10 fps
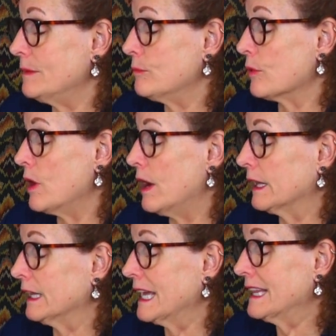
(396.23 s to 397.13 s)
and
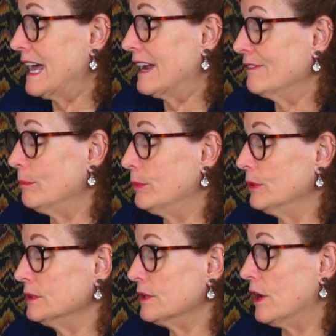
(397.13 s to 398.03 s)
broad like that of a
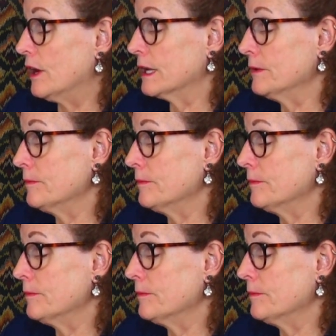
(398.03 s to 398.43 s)
bulldog.